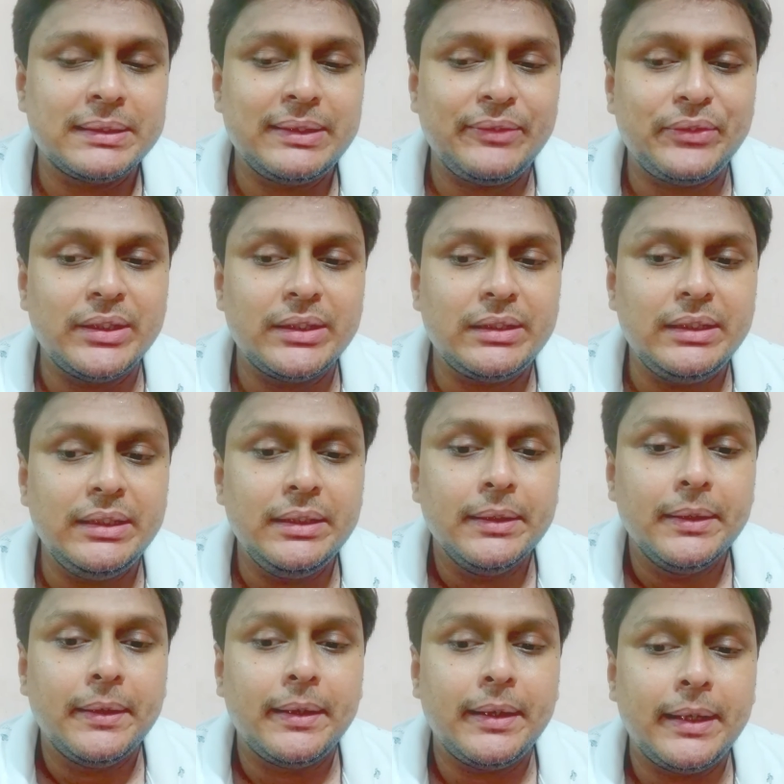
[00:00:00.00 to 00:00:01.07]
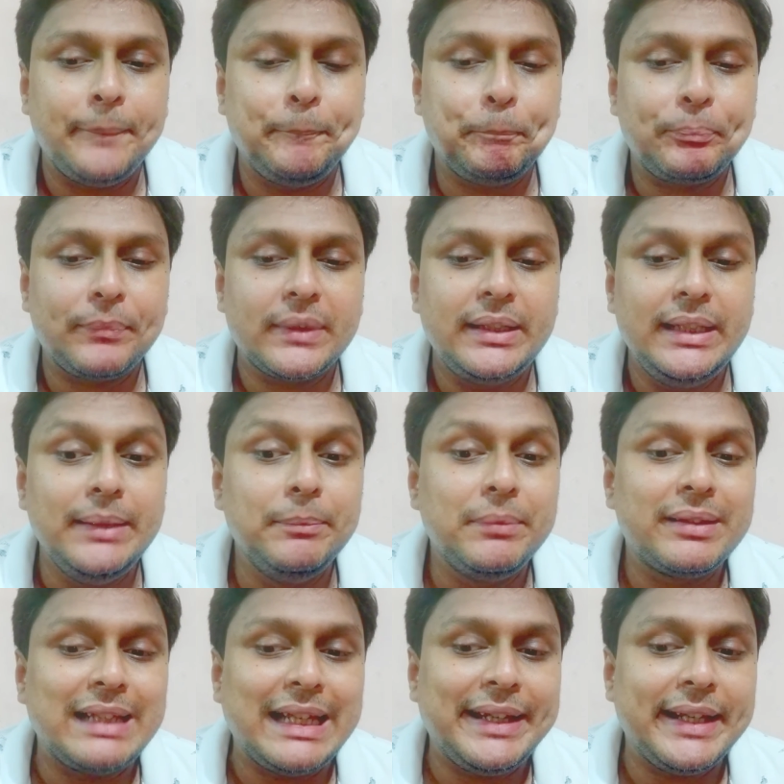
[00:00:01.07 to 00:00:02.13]
definitely
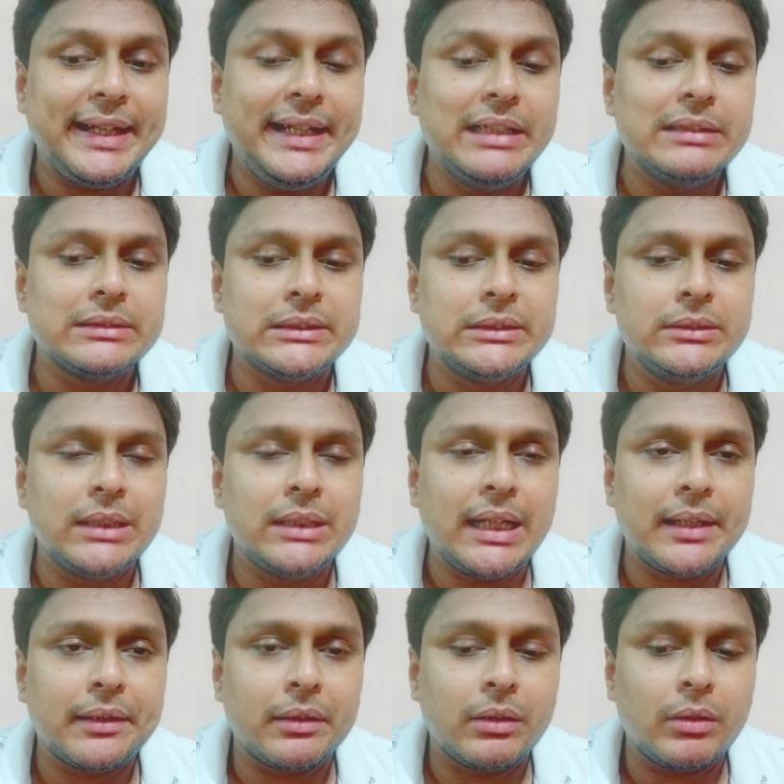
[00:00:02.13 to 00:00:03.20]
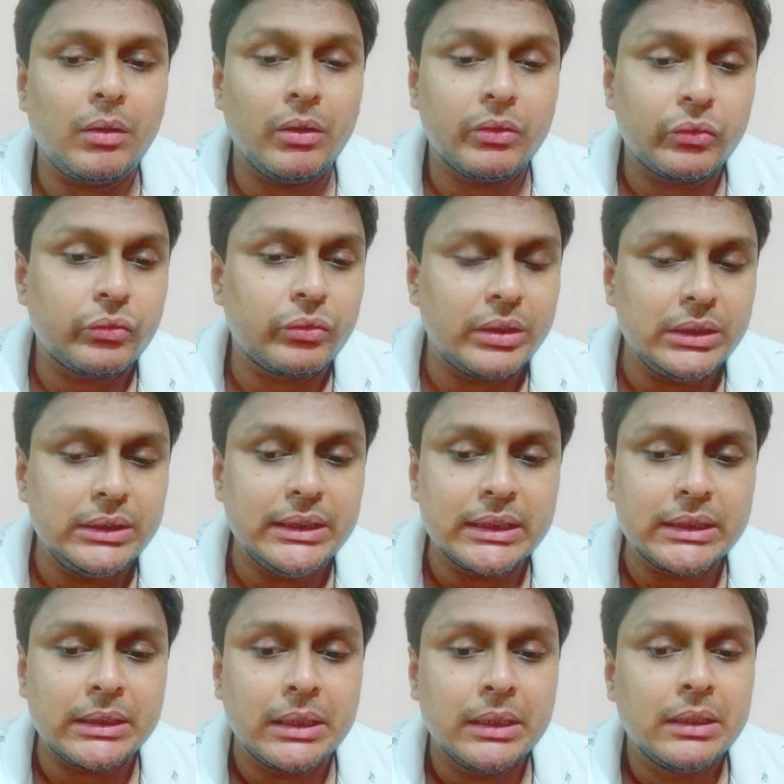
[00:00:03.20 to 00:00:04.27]
teams like England and
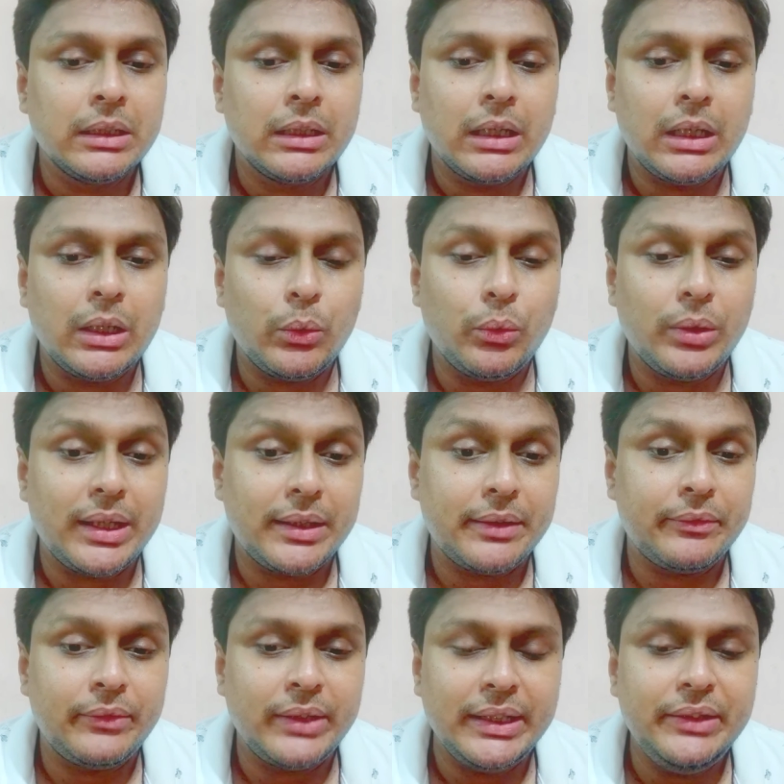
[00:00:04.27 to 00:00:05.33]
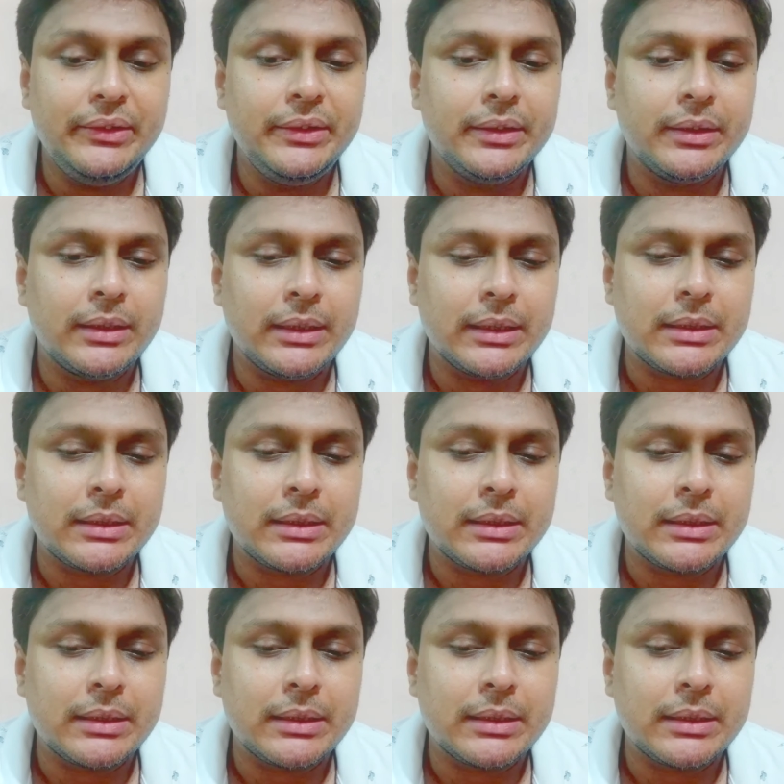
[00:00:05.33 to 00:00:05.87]
Australia were very